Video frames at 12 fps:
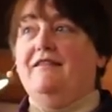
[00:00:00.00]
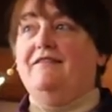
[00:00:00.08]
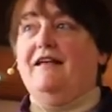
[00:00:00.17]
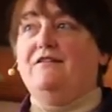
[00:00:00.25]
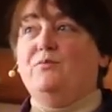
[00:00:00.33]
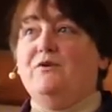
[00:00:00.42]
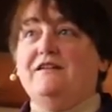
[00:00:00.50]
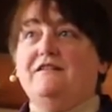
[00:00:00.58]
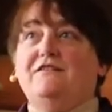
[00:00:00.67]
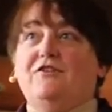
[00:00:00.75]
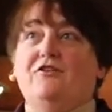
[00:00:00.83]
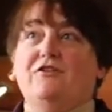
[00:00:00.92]
That's when it
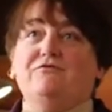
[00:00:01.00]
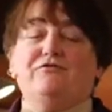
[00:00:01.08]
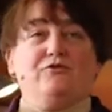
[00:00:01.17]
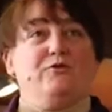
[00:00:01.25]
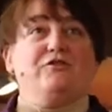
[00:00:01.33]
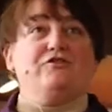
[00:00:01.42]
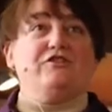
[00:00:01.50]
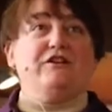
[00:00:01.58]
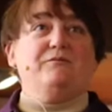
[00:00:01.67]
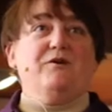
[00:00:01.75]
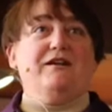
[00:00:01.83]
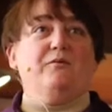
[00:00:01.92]
started
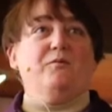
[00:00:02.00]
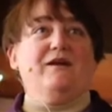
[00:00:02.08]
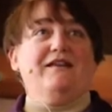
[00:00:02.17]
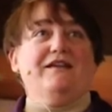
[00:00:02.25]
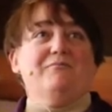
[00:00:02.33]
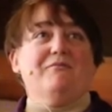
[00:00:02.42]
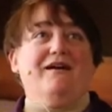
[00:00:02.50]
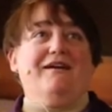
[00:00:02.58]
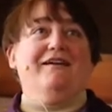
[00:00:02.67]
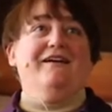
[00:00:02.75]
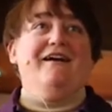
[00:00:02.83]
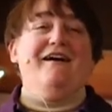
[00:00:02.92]
flourishing, when it went in
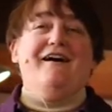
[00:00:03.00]
my